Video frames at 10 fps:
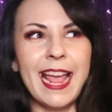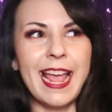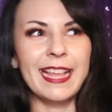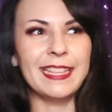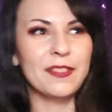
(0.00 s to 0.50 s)

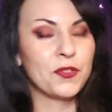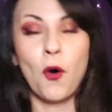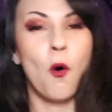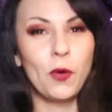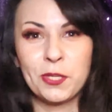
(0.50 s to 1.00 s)
The
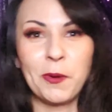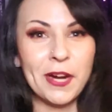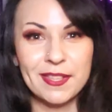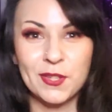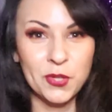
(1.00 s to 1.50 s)
whole
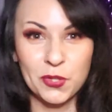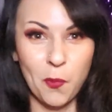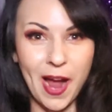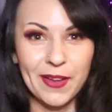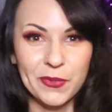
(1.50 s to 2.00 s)
experience is just
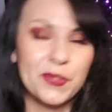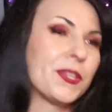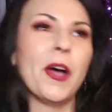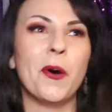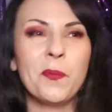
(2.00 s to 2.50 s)
wild.
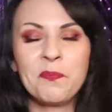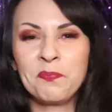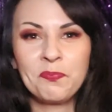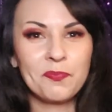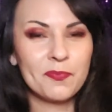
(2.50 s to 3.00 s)
So
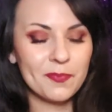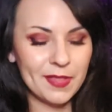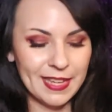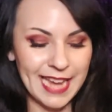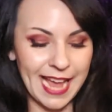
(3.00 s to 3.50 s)

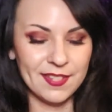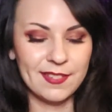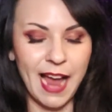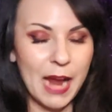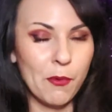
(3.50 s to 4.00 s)

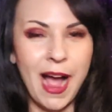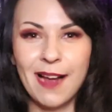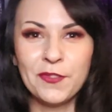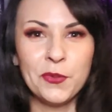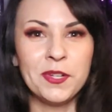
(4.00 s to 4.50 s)
yes, I will
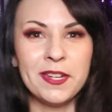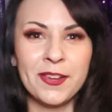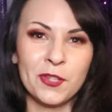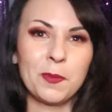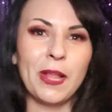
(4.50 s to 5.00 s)
have those
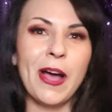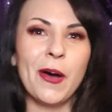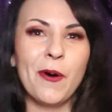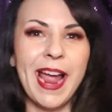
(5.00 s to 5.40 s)
details below,